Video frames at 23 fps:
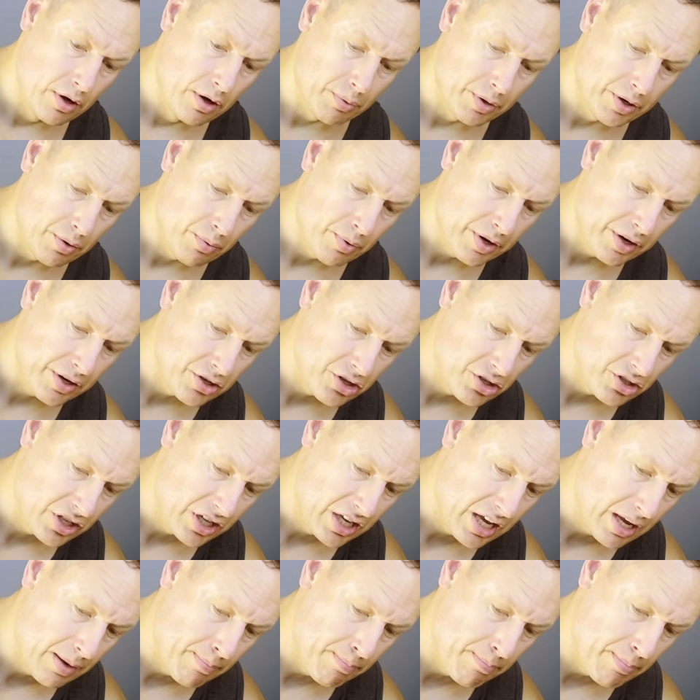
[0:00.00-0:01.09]
We don't want to just
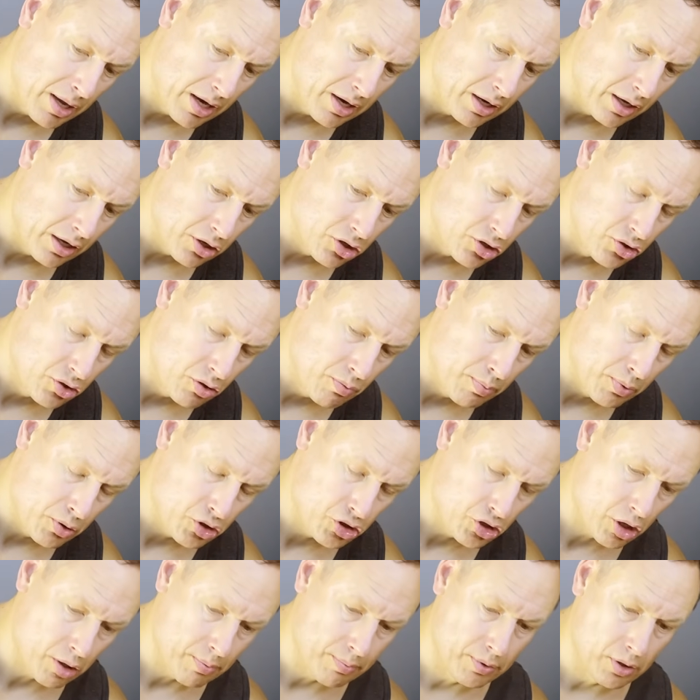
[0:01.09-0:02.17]
keep bending a super
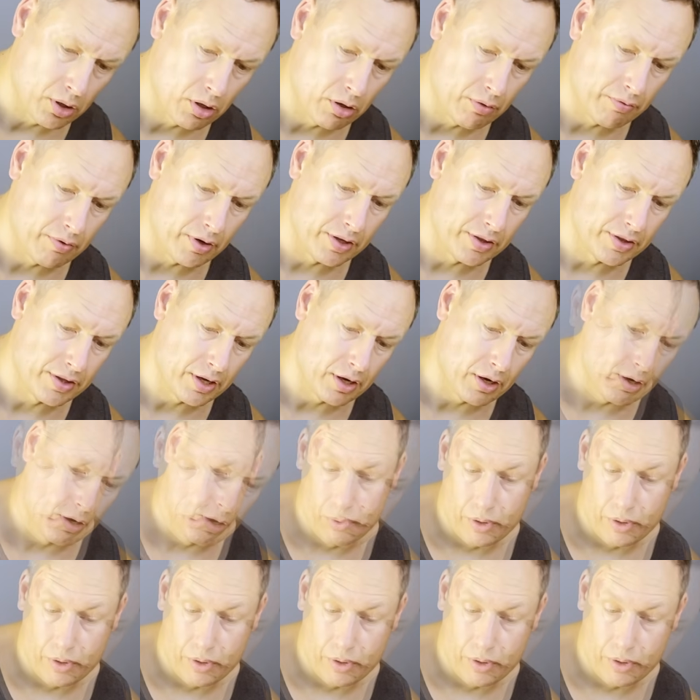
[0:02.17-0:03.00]
sharp curve right there.